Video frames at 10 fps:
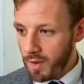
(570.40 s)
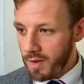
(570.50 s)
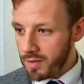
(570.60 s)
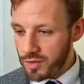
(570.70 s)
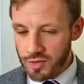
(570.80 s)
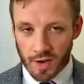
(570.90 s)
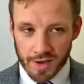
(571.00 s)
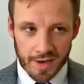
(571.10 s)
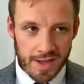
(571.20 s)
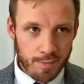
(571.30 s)

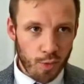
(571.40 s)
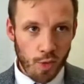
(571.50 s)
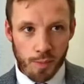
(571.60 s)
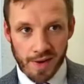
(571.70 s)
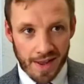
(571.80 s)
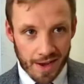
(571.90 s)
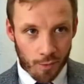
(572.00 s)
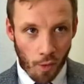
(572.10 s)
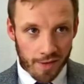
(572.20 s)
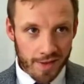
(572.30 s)
studying Hebrew a bit
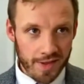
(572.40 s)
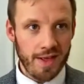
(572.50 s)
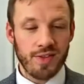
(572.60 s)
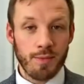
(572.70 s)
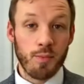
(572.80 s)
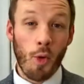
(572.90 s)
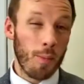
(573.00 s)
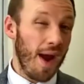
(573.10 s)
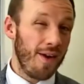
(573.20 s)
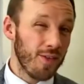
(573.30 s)
later on, it seems more
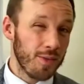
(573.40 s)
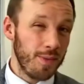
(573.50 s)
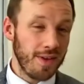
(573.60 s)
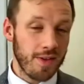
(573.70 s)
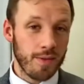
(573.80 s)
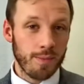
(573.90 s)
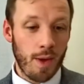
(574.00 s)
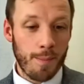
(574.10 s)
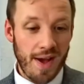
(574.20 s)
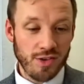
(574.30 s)
apparent to me that
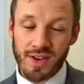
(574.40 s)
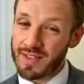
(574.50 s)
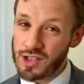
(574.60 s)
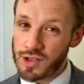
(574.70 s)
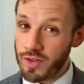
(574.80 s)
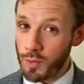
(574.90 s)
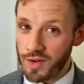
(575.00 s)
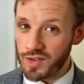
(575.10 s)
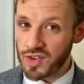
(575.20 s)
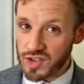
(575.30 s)
a better translation of this
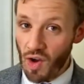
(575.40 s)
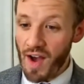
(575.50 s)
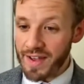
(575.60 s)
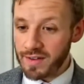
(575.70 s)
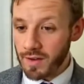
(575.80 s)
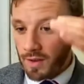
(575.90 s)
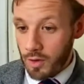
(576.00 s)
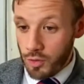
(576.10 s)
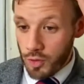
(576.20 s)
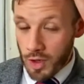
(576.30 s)
word is side,
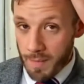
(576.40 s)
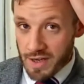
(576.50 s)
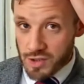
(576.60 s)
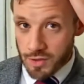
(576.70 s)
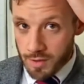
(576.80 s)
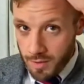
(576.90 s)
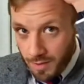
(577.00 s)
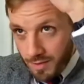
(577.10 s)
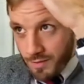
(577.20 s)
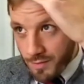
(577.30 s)
because you can imagine
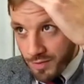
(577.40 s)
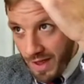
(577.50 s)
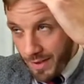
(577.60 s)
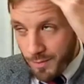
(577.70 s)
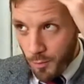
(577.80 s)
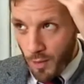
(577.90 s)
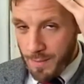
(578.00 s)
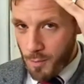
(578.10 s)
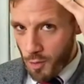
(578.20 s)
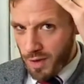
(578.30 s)
that way
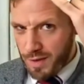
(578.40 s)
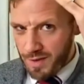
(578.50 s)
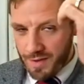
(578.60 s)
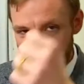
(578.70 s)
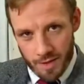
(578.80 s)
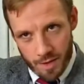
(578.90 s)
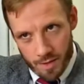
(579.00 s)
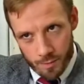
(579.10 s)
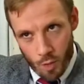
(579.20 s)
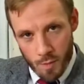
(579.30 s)
more clearly,
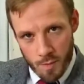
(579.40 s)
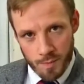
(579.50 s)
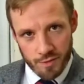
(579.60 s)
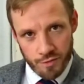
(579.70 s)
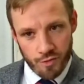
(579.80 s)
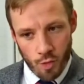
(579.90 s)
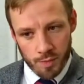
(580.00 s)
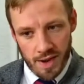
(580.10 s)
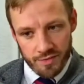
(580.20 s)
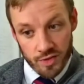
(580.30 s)
a woman being
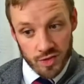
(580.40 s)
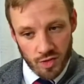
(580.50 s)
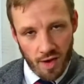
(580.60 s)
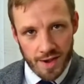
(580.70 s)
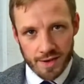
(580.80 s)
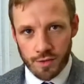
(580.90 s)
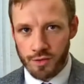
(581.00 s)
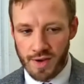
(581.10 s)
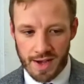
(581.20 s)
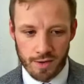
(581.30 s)
formed out of the side
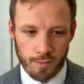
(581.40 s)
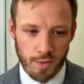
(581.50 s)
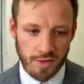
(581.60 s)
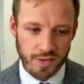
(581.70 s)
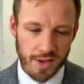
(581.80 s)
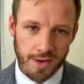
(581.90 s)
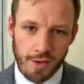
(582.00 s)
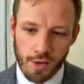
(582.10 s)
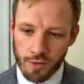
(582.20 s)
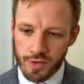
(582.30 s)
of Adam rather than
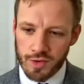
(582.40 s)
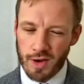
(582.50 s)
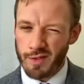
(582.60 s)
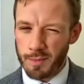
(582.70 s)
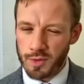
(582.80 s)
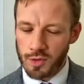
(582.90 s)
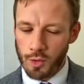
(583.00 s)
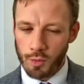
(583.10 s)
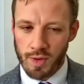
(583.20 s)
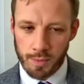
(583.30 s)
of this kind of
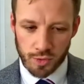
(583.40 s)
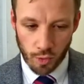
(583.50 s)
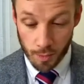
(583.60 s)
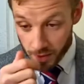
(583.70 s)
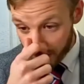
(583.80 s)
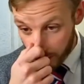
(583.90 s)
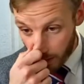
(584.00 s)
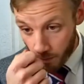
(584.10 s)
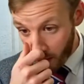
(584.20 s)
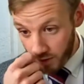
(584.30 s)
obscure rib story. But that's
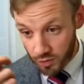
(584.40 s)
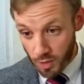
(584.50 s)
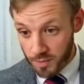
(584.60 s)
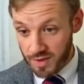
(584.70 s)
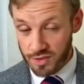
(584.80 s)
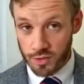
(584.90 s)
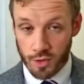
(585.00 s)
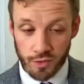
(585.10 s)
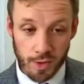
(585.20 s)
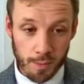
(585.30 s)
my interpretation
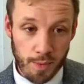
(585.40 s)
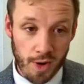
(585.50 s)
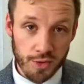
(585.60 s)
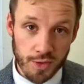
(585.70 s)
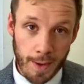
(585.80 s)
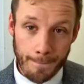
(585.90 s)
of it personally.